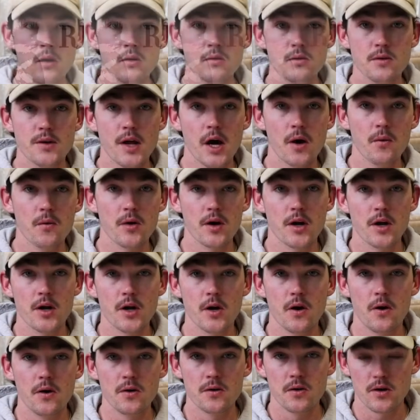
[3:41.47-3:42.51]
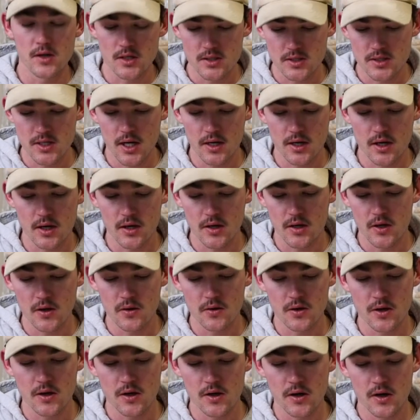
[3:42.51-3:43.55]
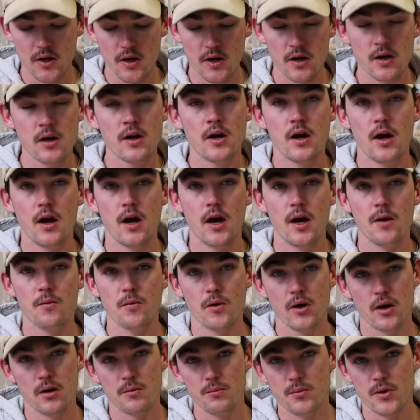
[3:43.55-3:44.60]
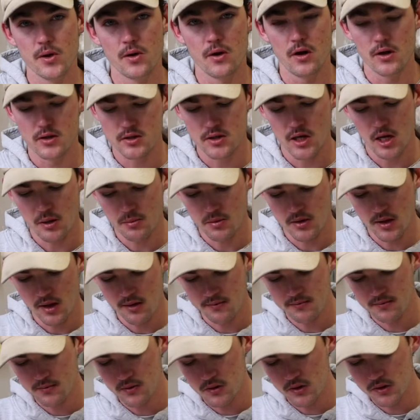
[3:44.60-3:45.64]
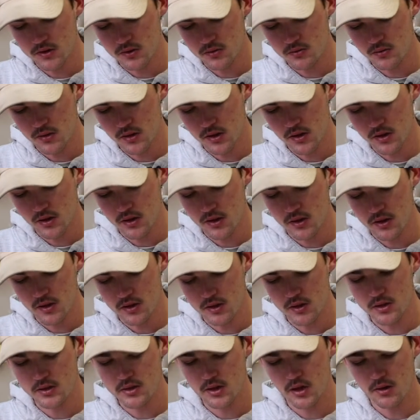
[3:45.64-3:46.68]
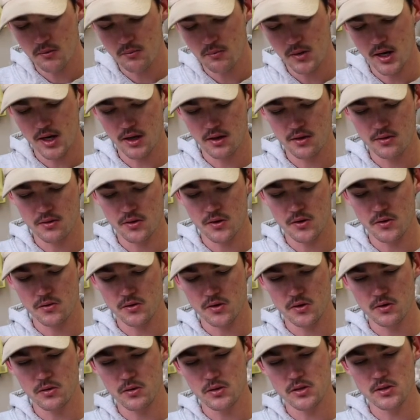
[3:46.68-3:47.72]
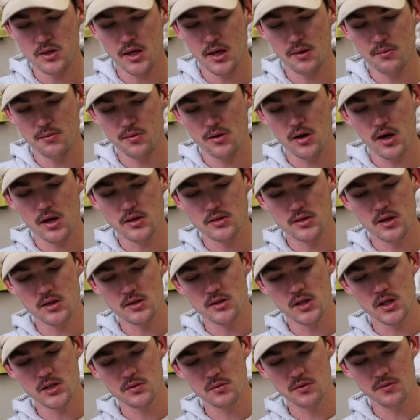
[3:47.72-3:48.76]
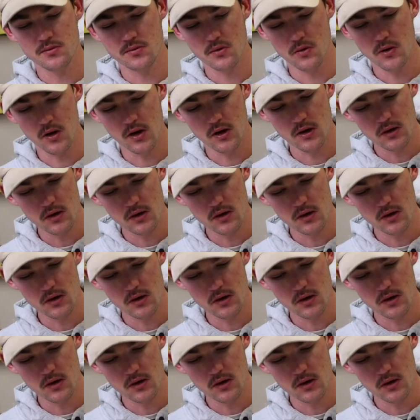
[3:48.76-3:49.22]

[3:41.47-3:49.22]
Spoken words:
So now we're gonna go into our second coat here. We're gonna build on top of that first one, just come back through and do the same process as before,